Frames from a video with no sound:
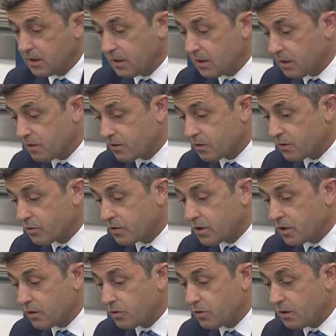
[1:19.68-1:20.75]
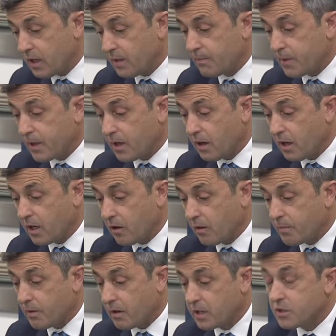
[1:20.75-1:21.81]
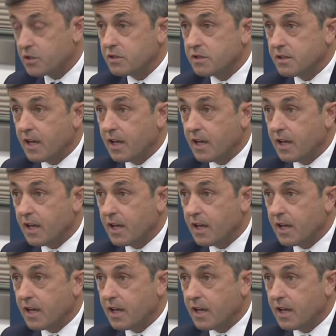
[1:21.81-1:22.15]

into 2 MPI operations